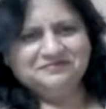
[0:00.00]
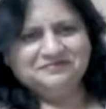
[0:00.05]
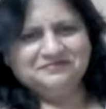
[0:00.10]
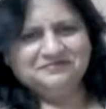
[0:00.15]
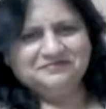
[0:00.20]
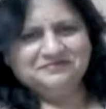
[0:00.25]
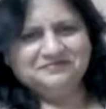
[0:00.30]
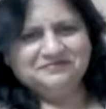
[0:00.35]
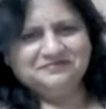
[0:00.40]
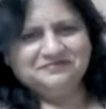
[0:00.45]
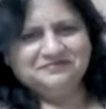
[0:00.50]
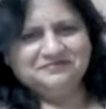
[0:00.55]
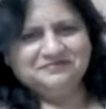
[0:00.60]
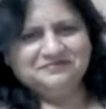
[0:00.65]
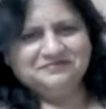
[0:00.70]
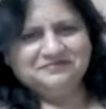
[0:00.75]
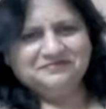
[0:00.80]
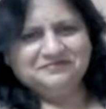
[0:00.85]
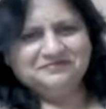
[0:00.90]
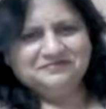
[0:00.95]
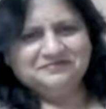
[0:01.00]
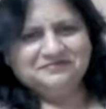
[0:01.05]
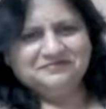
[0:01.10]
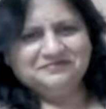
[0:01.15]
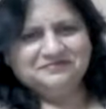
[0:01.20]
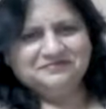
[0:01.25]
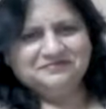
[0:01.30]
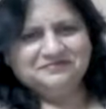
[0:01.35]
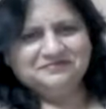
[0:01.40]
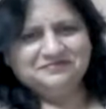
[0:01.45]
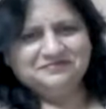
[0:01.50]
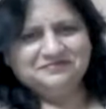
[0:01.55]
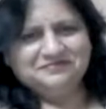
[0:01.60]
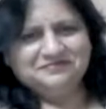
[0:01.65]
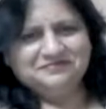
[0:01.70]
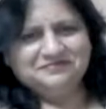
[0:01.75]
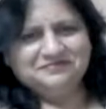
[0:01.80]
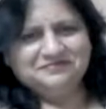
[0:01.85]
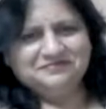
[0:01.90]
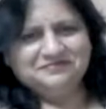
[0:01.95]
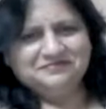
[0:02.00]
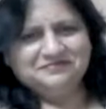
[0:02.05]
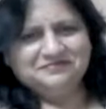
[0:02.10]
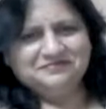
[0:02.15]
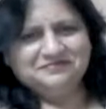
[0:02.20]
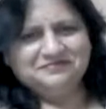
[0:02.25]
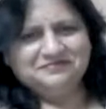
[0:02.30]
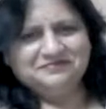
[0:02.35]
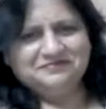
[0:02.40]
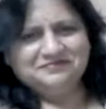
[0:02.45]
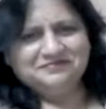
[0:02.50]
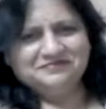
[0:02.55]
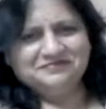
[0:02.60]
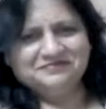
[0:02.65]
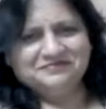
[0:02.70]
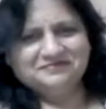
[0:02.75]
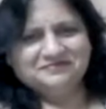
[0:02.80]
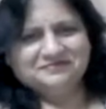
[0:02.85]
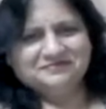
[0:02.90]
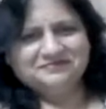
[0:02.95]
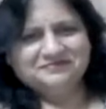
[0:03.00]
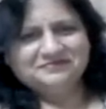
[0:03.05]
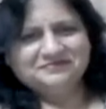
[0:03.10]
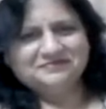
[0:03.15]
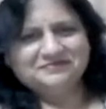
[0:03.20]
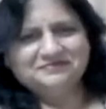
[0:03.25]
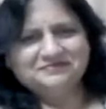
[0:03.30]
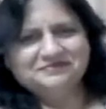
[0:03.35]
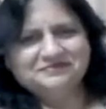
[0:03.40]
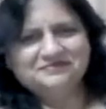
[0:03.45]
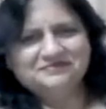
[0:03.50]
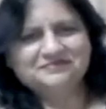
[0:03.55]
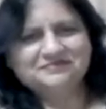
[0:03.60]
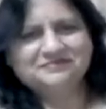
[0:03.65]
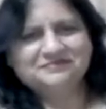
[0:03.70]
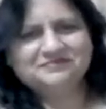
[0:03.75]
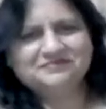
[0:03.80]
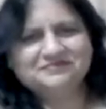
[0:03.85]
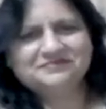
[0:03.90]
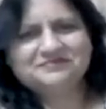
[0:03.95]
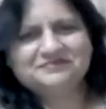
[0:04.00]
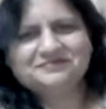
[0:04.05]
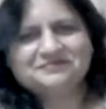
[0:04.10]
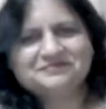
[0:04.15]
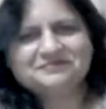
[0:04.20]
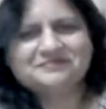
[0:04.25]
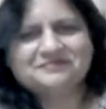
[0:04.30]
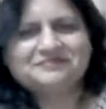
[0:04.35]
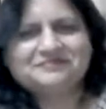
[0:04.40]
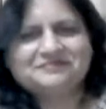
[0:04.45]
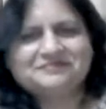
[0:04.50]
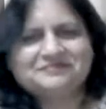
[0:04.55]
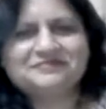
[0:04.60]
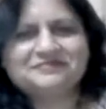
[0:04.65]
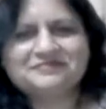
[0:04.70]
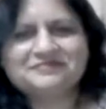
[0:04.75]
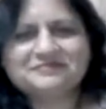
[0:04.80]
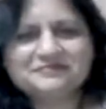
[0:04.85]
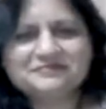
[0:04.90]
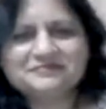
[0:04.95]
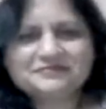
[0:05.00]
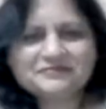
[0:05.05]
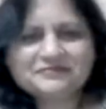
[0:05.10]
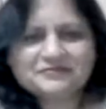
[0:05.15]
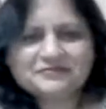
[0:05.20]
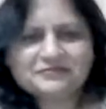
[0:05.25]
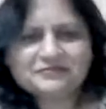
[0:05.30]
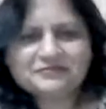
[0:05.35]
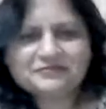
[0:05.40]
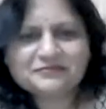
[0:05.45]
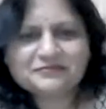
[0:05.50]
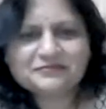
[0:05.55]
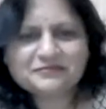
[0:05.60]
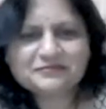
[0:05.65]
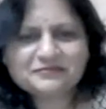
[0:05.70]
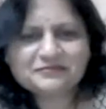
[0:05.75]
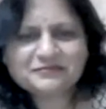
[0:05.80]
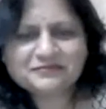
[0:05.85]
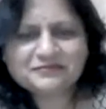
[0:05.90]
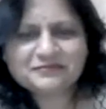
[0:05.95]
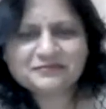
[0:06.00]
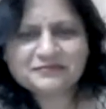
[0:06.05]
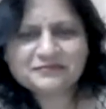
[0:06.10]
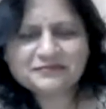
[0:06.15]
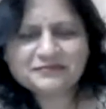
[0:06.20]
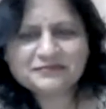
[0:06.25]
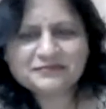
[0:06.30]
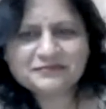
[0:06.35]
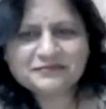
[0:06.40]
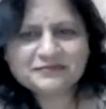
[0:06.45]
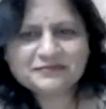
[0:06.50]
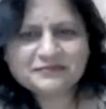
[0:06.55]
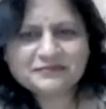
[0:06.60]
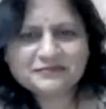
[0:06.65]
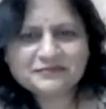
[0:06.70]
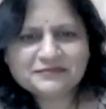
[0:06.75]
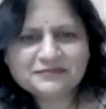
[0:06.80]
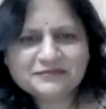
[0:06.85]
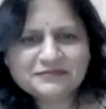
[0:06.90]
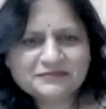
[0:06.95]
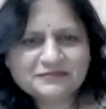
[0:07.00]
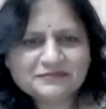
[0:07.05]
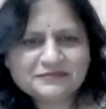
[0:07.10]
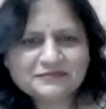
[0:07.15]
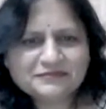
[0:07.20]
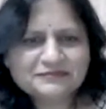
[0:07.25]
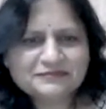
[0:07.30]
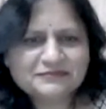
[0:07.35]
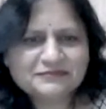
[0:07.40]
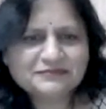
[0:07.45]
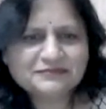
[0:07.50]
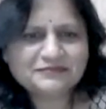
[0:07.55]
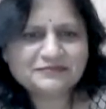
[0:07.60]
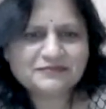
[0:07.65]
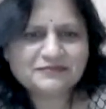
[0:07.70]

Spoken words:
No words are spoken by the person on screen.